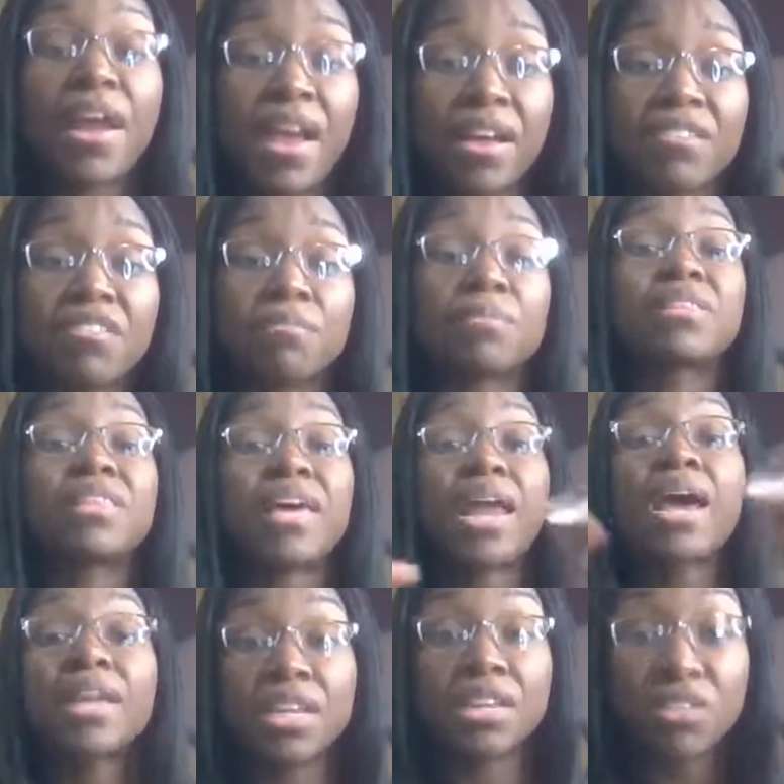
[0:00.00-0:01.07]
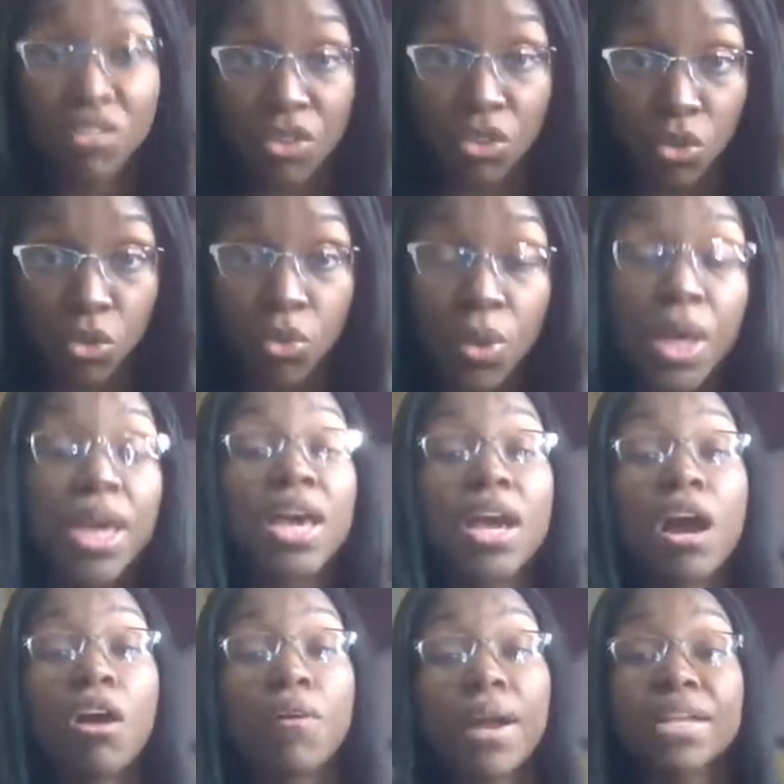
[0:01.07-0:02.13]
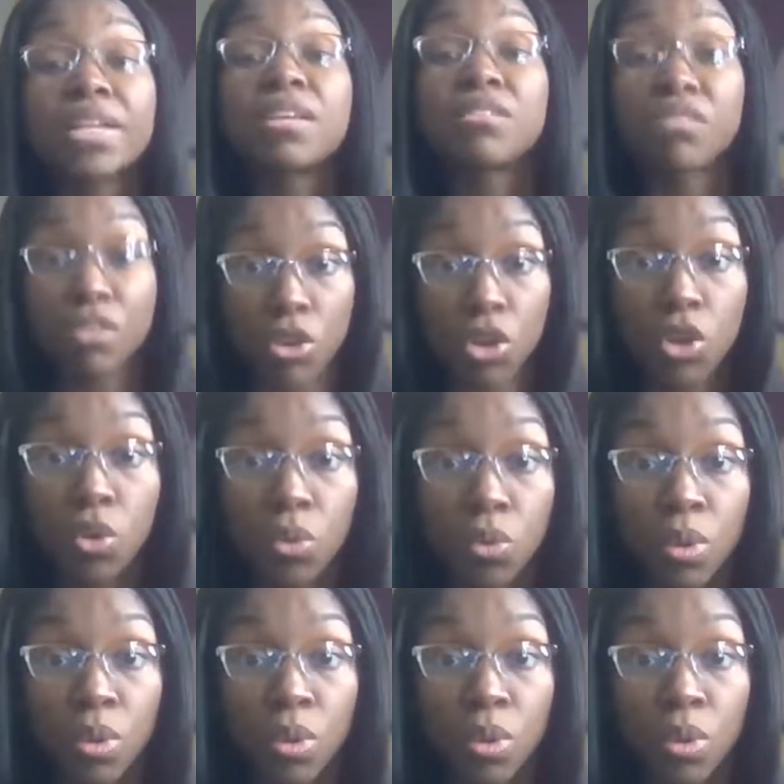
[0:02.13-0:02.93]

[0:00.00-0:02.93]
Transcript: asking me that I need to do or I need to know.